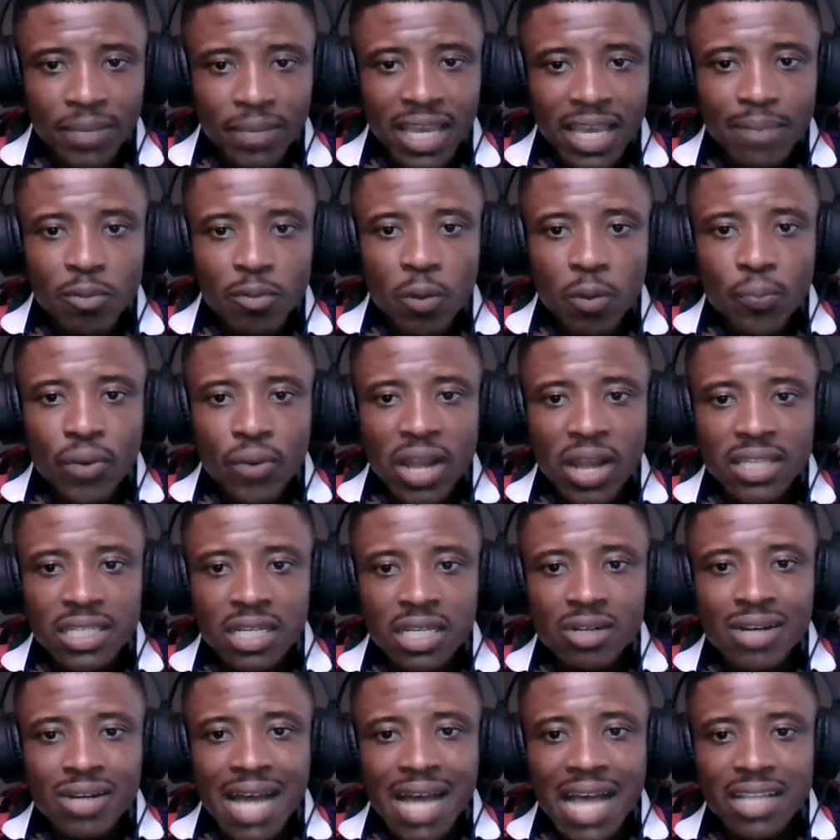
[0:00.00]
Get more
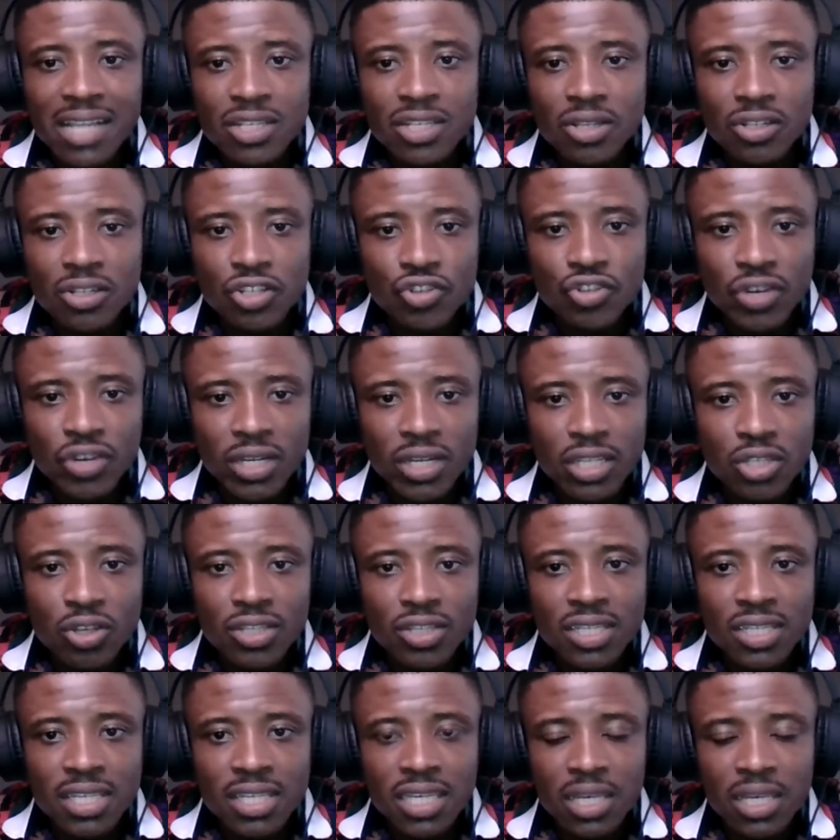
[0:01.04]
practical hands-on trainings
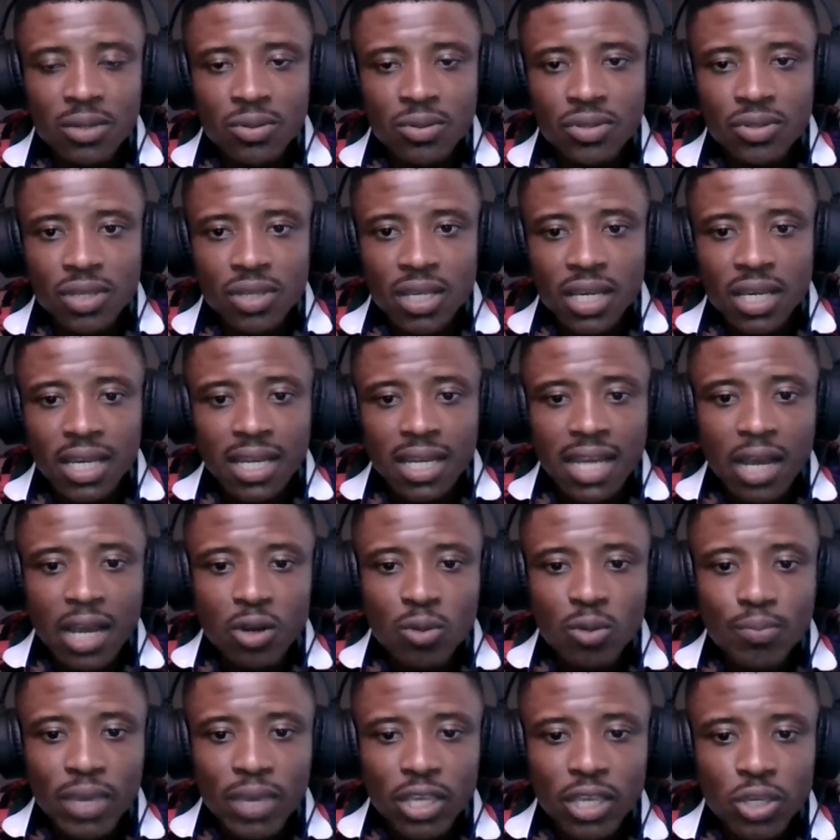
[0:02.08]
on skills that
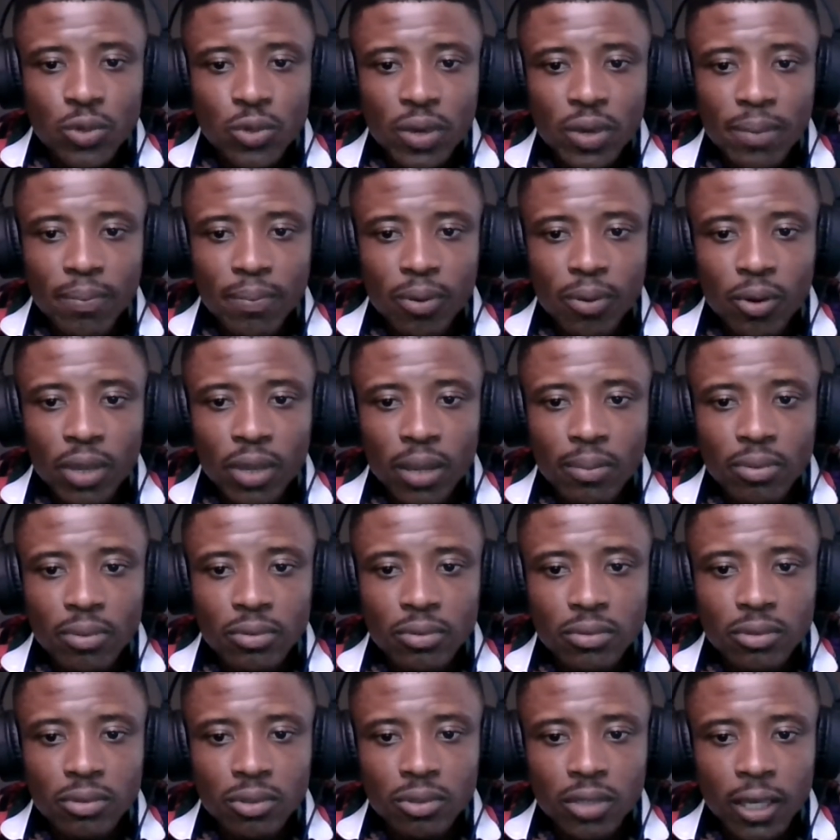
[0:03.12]
could make you
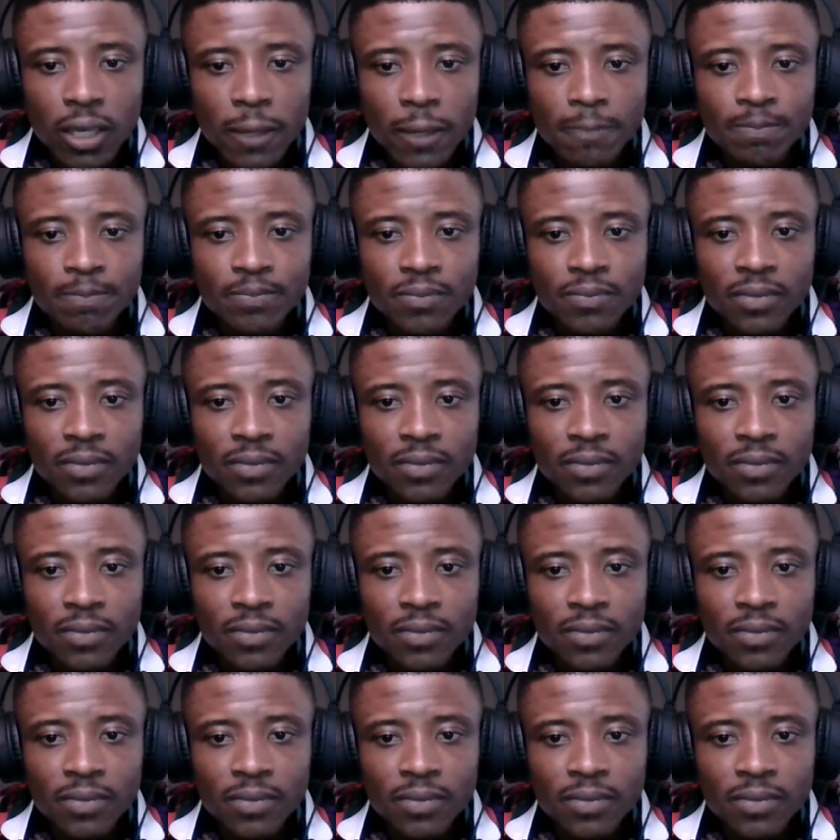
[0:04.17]
employable, okay?